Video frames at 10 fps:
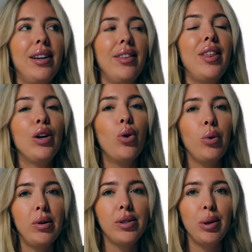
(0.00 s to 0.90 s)
the
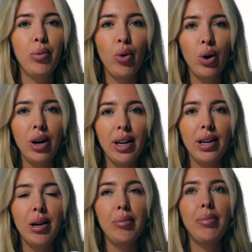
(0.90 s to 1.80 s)
goal is
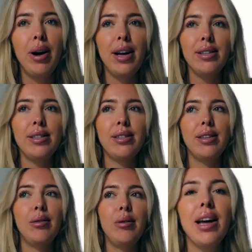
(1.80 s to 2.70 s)
important,
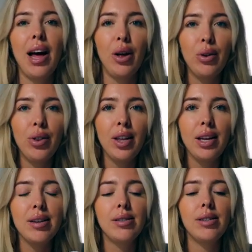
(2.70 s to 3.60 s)
but being
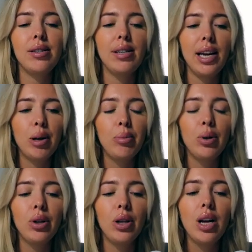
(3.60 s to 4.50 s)
healthy,
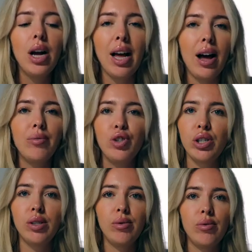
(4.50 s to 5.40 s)
sustainable, yeah,
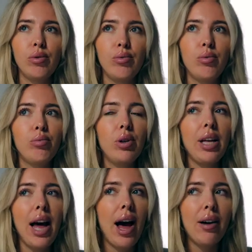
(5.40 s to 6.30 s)
just
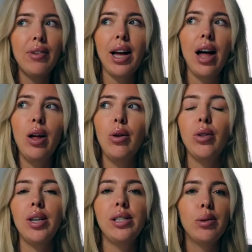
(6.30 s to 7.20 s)
really having
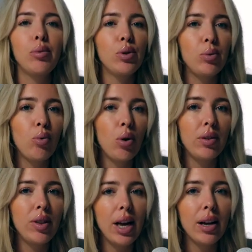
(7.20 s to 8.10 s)
health is the most
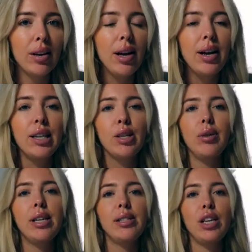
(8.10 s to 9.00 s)
important thing. So
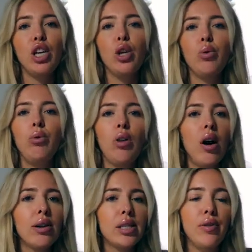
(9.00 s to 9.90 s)
let's say you
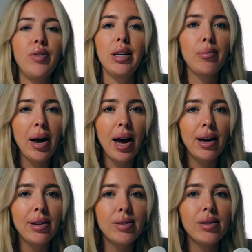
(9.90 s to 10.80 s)
lost 15
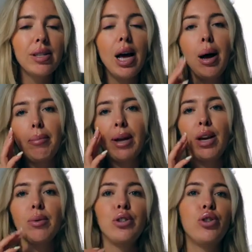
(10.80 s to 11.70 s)
pounds, but
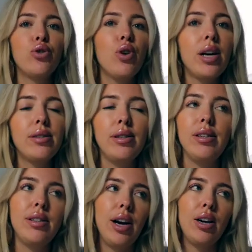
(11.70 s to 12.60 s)
you were stressed the
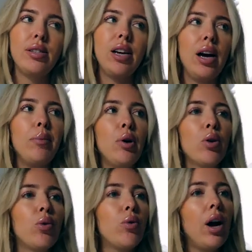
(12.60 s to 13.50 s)
entire time, you
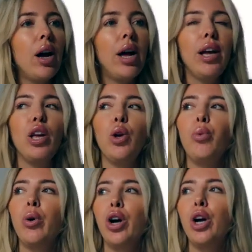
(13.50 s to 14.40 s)
were crying, you
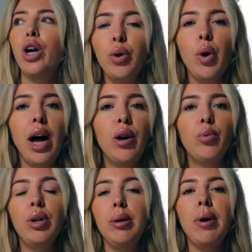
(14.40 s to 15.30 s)
had a
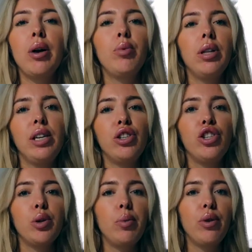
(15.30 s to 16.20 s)
really bad
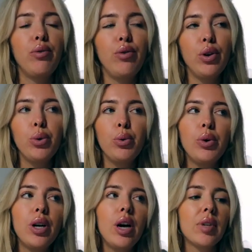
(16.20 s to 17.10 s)
relationship with
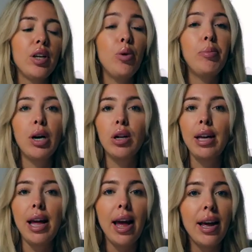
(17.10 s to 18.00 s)
food, you
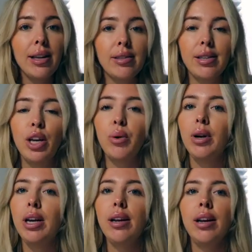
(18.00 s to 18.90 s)
barely ate, like you
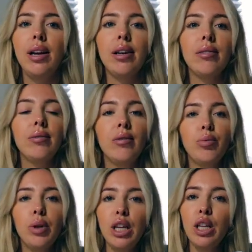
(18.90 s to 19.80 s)
were eating
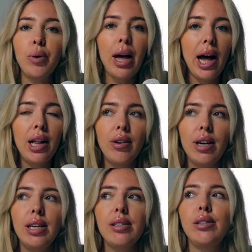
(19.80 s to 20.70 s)
really low
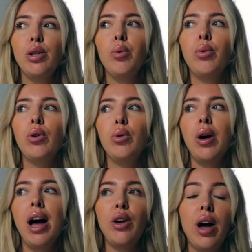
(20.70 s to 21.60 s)
calories, you
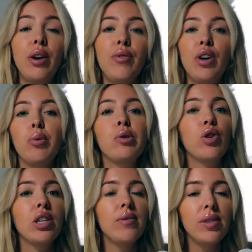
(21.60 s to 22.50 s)
had a very
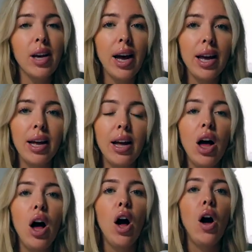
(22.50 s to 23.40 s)
restrictive diet.
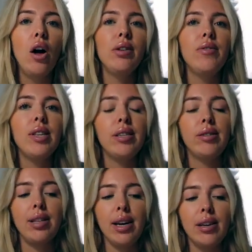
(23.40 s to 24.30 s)
All of these
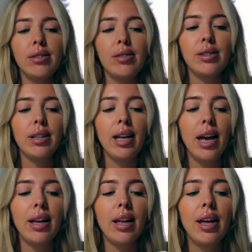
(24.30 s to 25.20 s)
things,
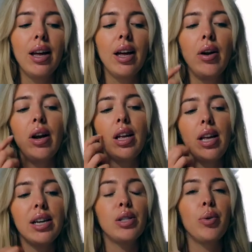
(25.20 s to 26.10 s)
like,
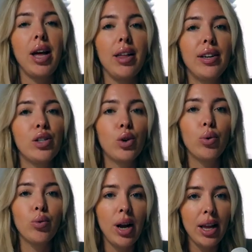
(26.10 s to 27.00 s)
yes, okay, that's
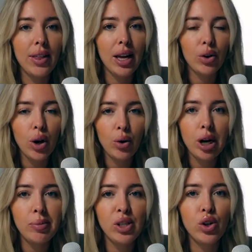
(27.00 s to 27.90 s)
great, the
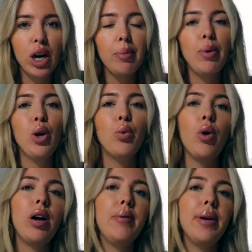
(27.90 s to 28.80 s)
outcome is great, but you
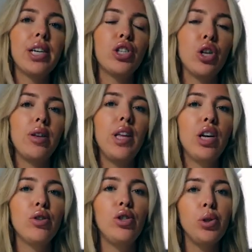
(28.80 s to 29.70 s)
want to make sure that
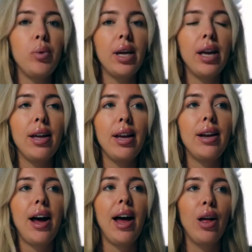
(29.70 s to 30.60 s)
you're doing it
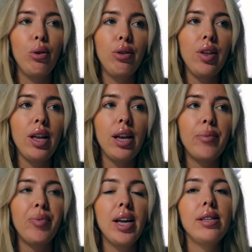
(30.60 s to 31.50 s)
in a
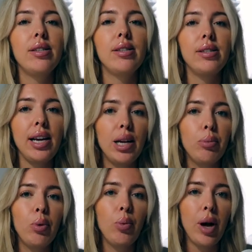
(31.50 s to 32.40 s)
healthy and
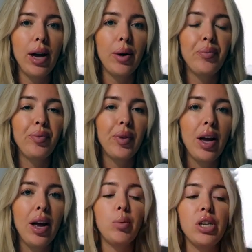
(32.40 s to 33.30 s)
sustainable way.
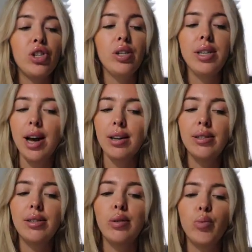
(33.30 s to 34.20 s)
Which,
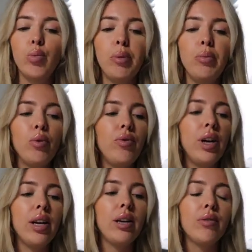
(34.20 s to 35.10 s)
yes,
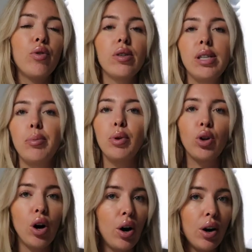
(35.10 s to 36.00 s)
removing, for example,
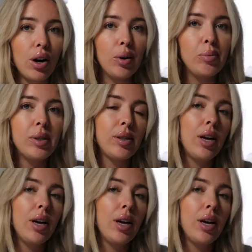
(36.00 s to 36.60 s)
carbs,